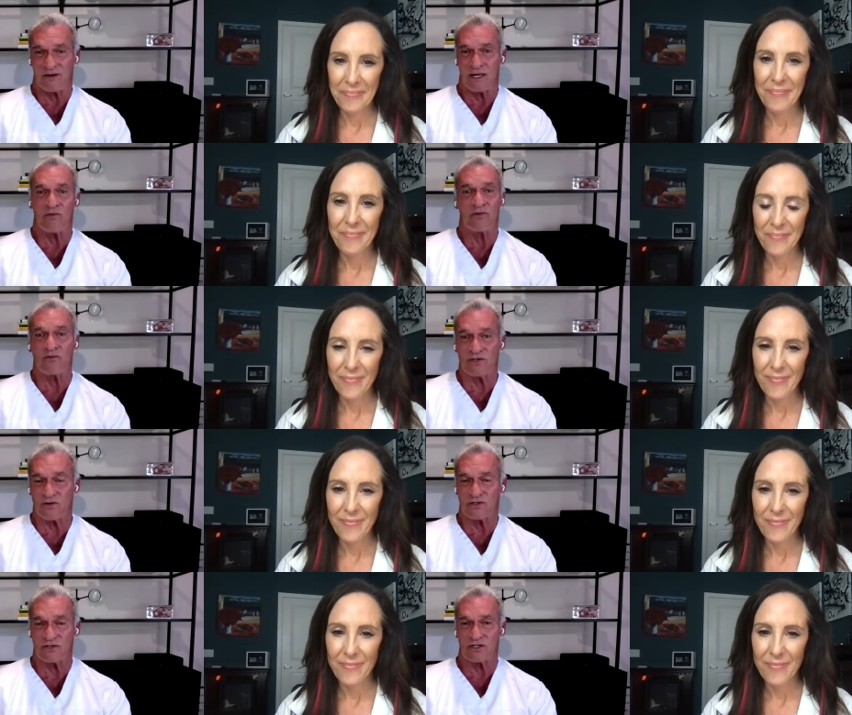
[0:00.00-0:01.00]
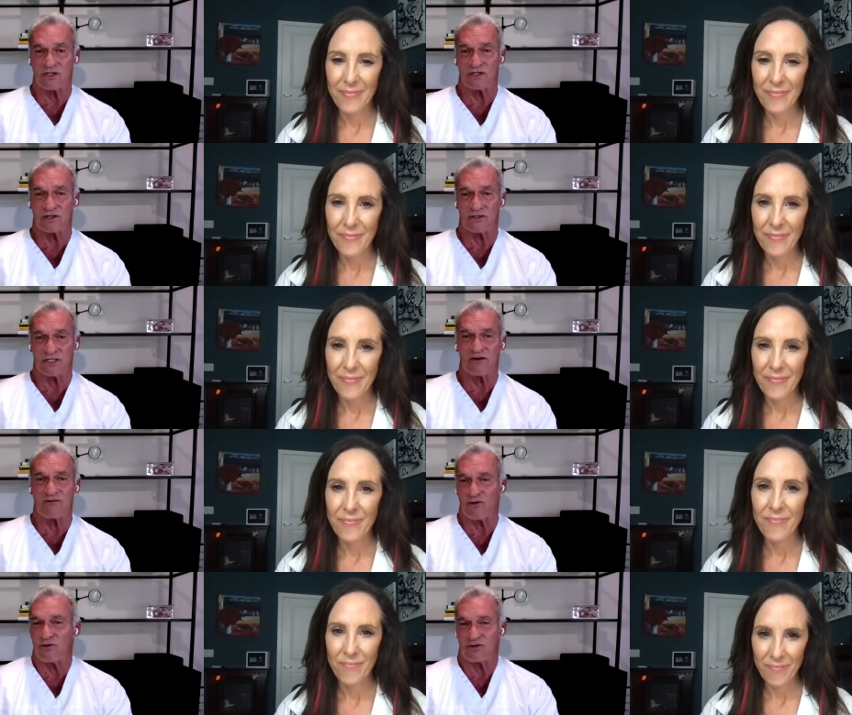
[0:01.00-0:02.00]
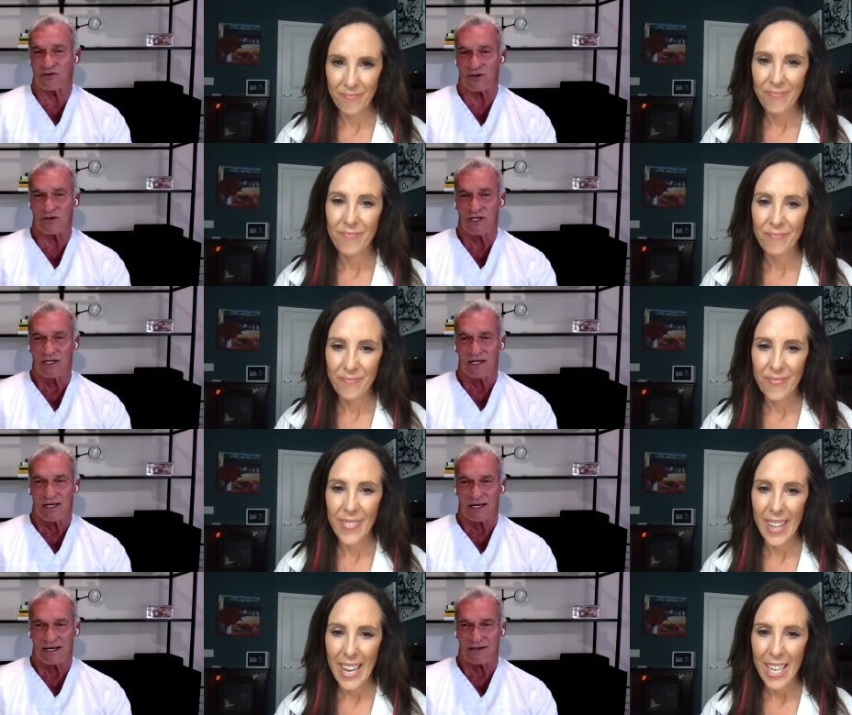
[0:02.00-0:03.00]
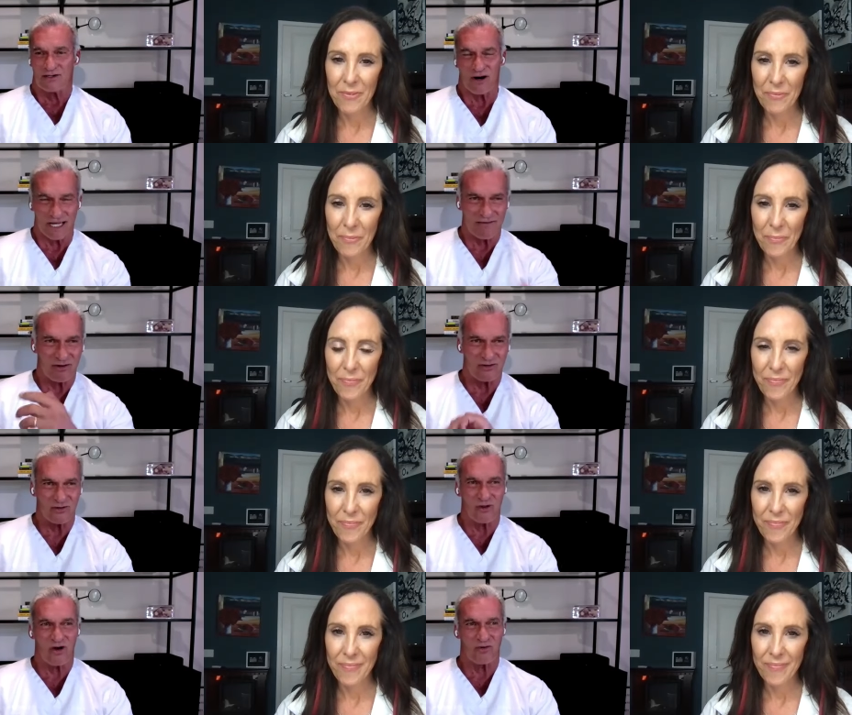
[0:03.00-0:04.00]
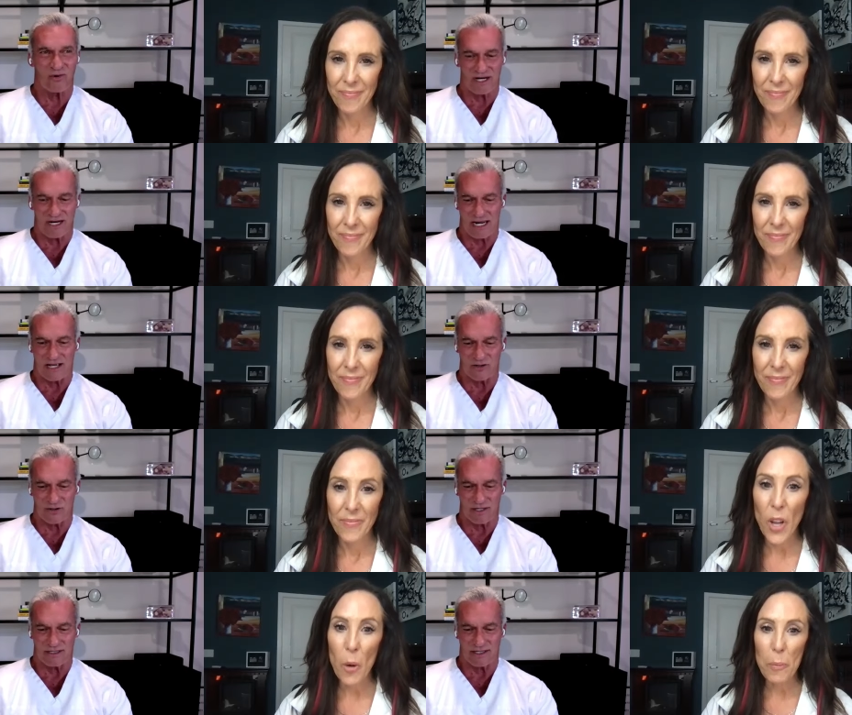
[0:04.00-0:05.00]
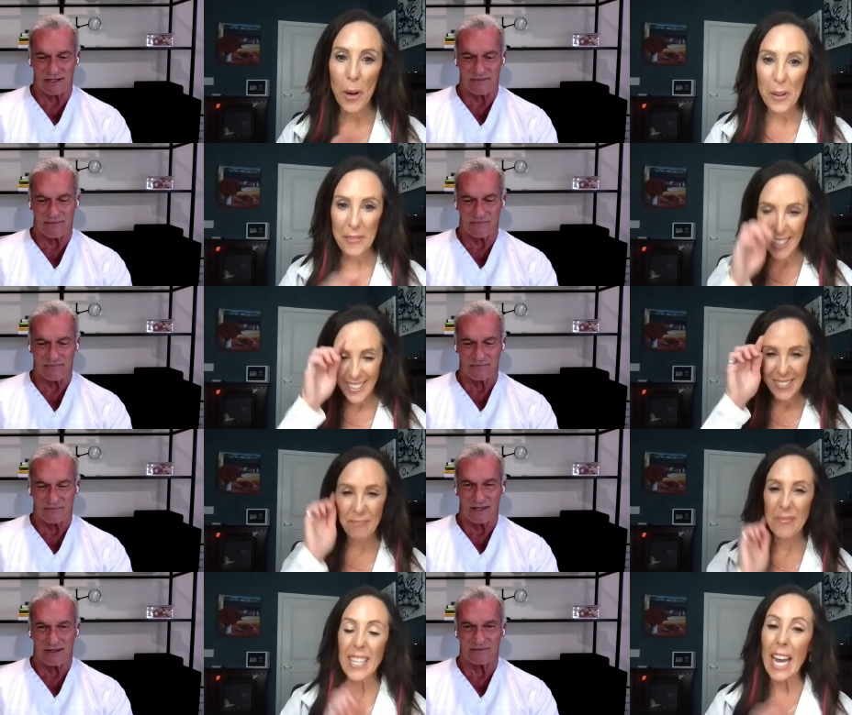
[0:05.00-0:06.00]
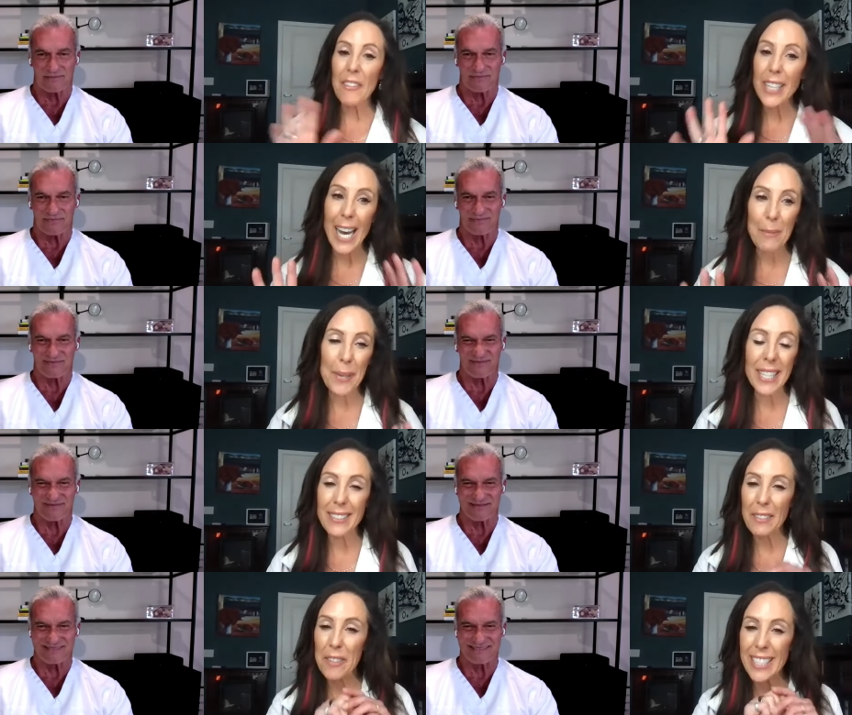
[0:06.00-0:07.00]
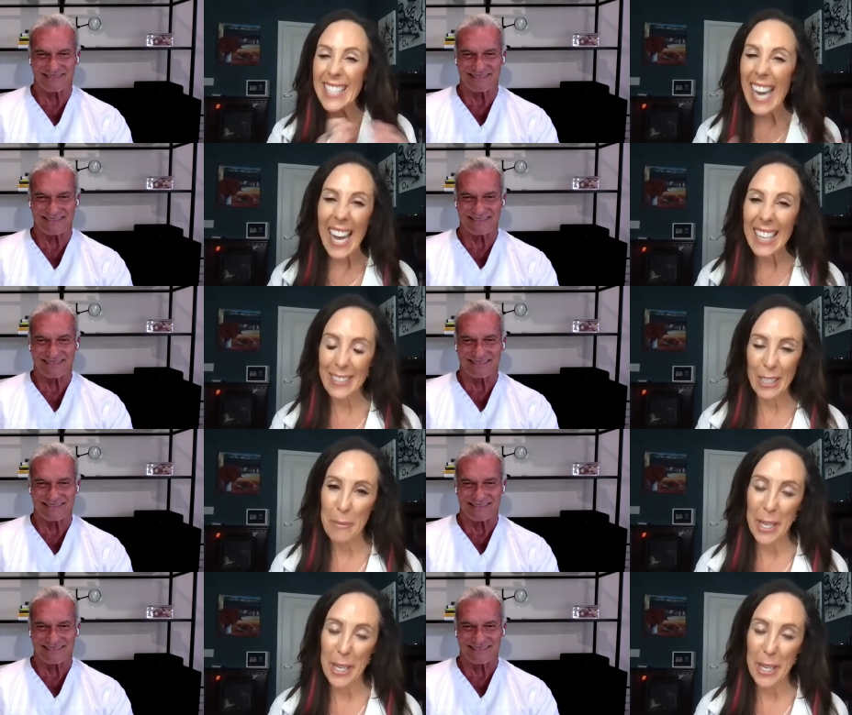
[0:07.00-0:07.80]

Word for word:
Speaker 1: you know, and with resources to, to dig further. So, uh, sorry, I gave you a too long-winded an answer, no, but, perfect. Um,
Speaker 2: and I have a copy. It is a fantastic